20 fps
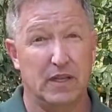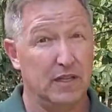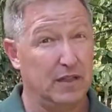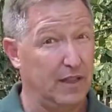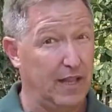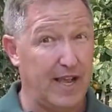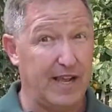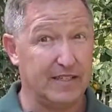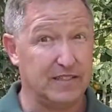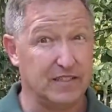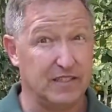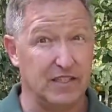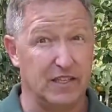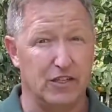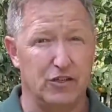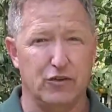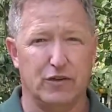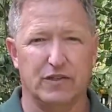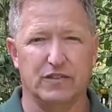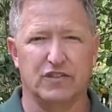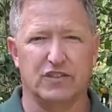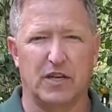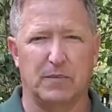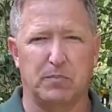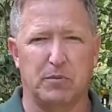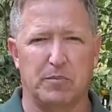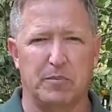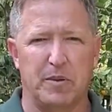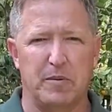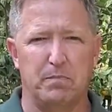Lastly, you can
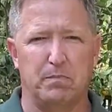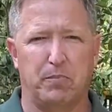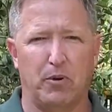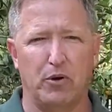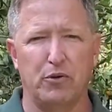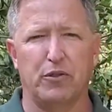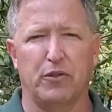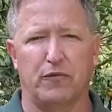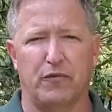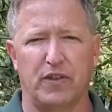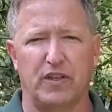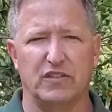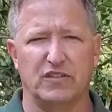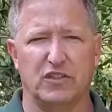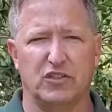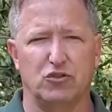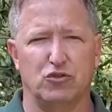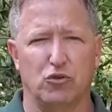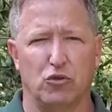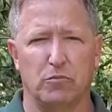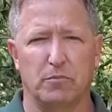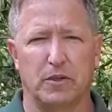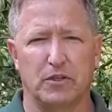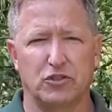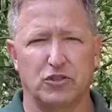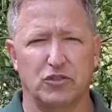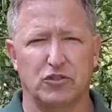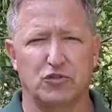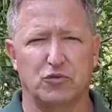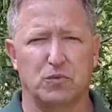supplement both of these control
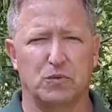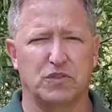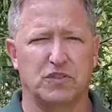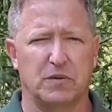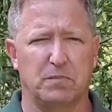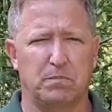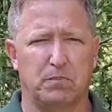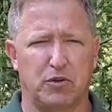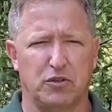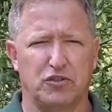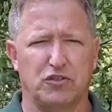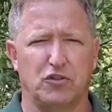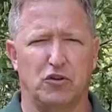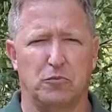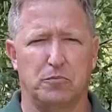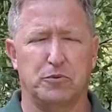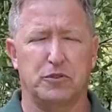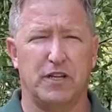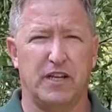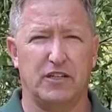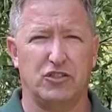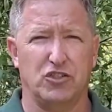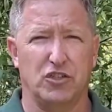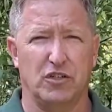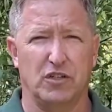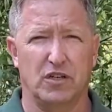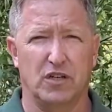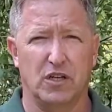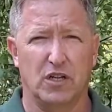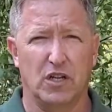measures with some personal protection.
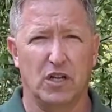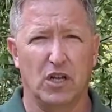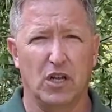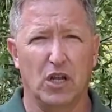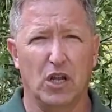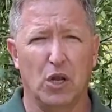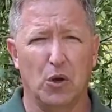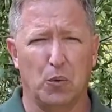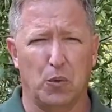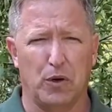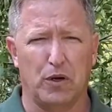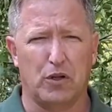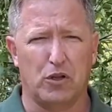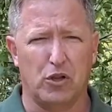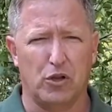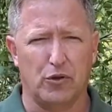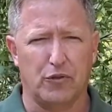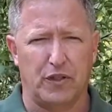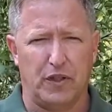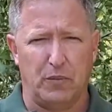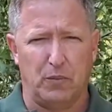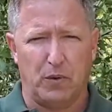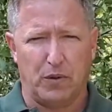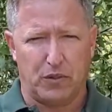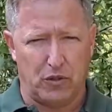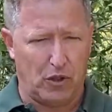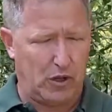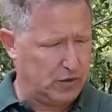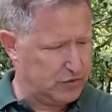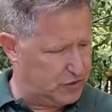Wear clothing
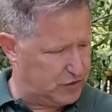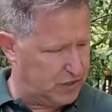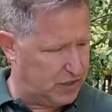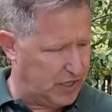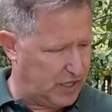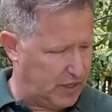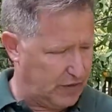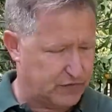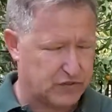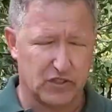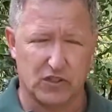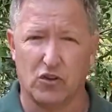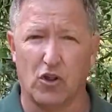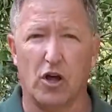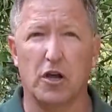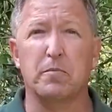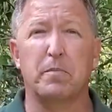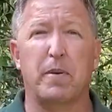with long sleeves and long